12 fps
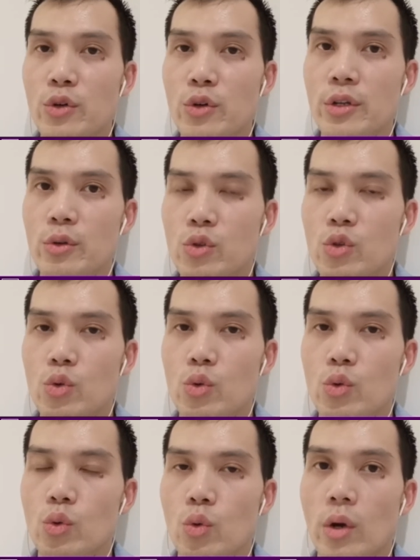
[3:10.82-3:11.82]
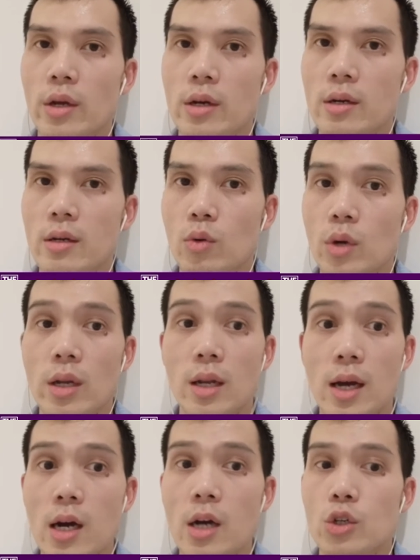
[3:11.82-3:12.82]
We were introduced to quite a
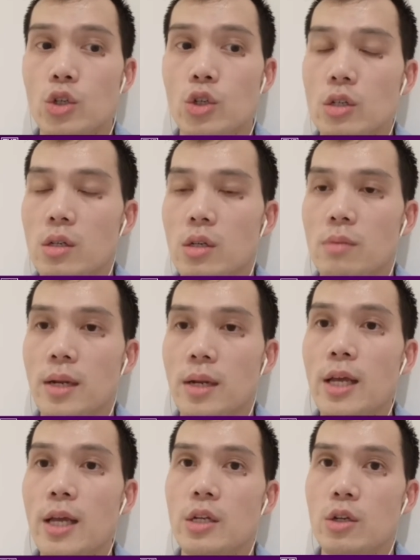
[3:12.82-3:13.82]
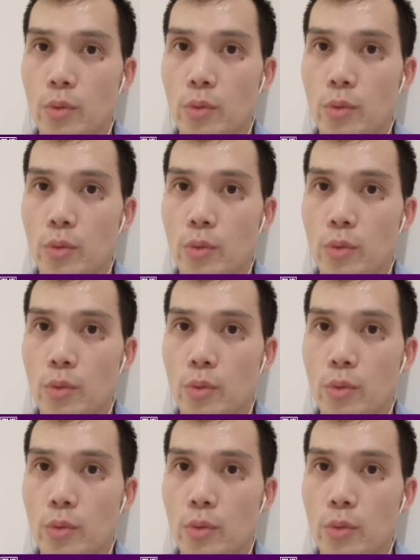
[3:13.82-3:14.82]
quite a large uh, Malaysian community
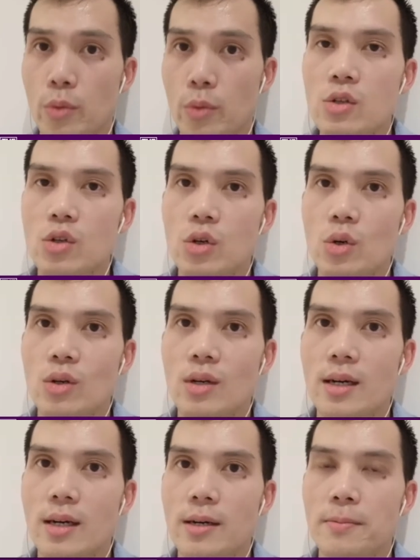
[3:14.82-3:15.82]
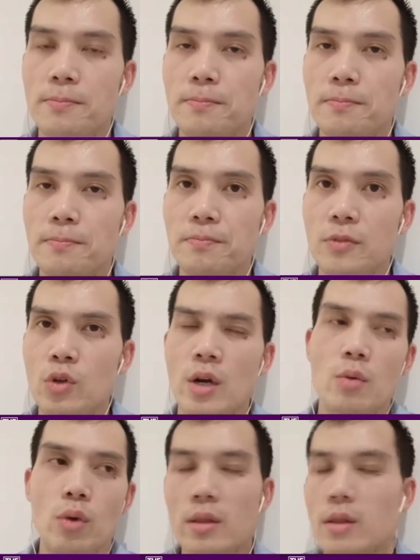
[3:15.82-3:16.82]
here, so um,
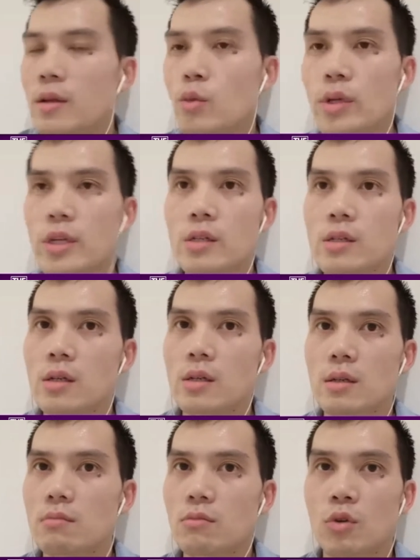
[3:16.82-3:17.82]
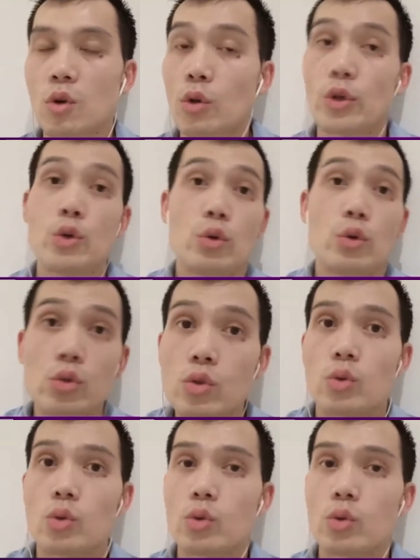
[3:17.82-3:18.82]
you know, I think we just got
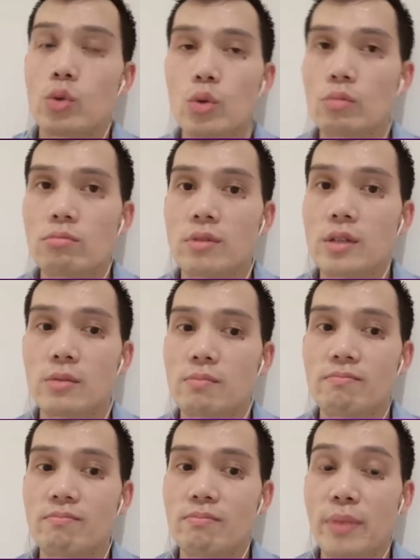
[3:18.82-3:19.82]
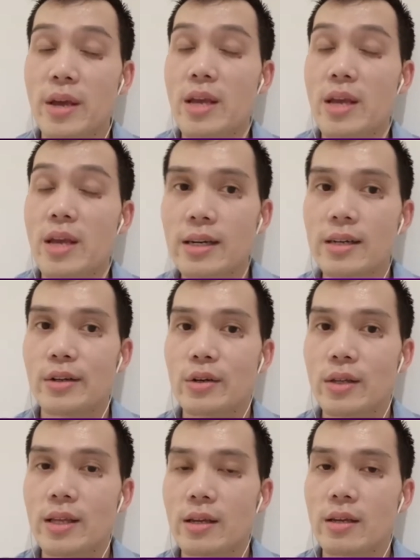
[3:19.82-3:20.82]
used to just being
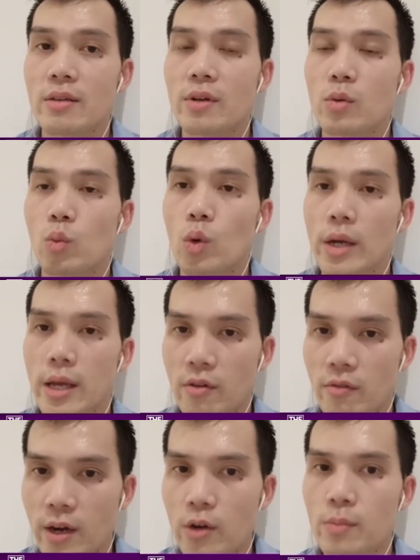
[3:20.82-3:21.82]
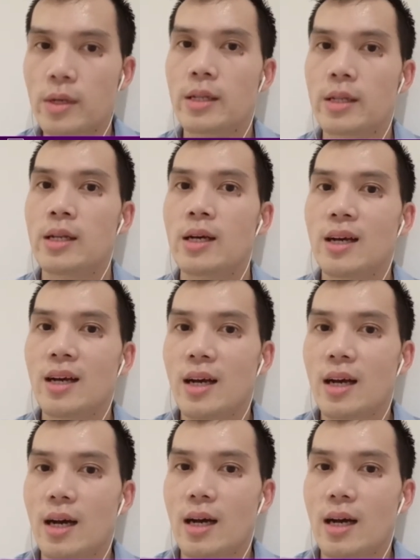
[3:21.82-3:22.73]
here. You know, I think even working environment.